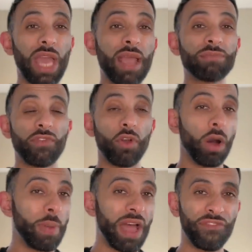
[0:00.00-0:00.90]
games have
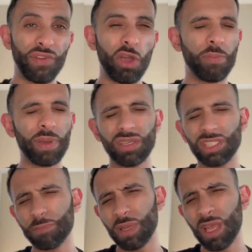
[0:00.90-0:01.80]
got a better flow
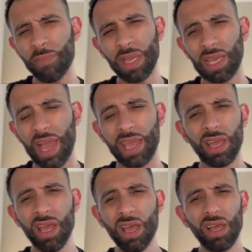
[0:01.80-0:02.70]
because it's becoming like
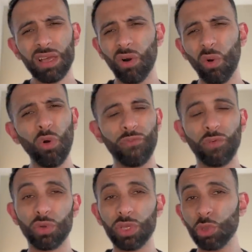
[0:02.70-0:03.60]
awful.